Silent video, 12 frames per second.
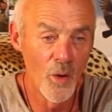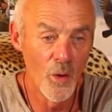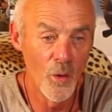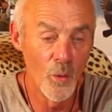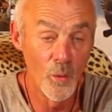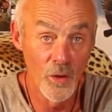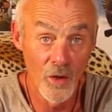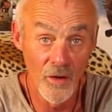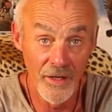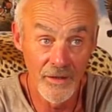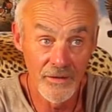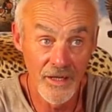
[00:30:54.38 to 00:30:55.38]
all
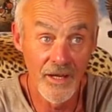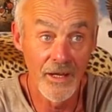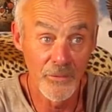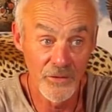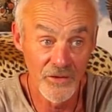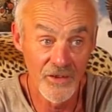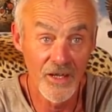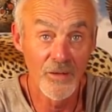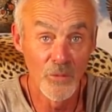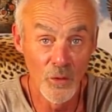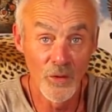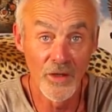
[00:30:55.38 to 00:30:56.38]
night. Yeah, that was the second
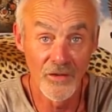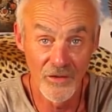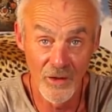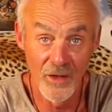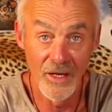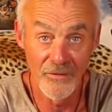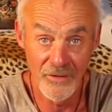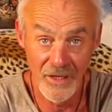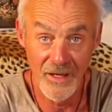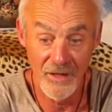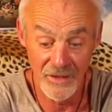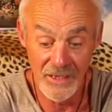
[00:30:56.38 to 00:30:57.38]
morning. So I left
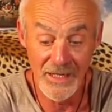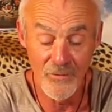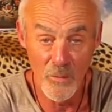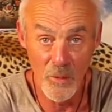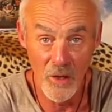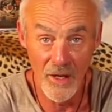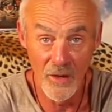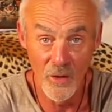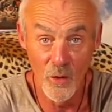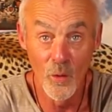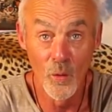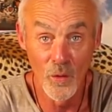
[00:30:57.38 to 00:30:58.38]
it. I didn't have a bite
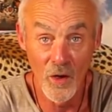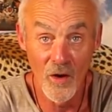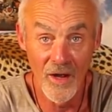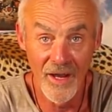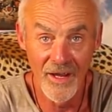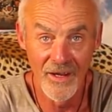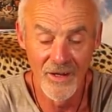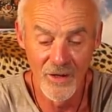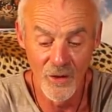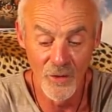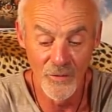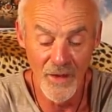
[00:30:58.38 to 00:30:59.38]
all night
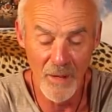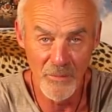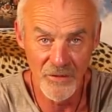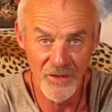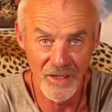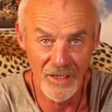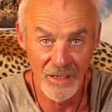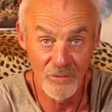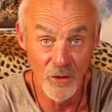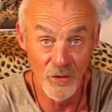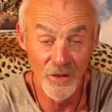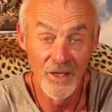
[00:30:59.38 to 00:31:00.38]
on that particular
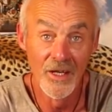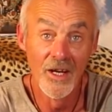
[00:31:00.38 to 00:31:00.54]
rod.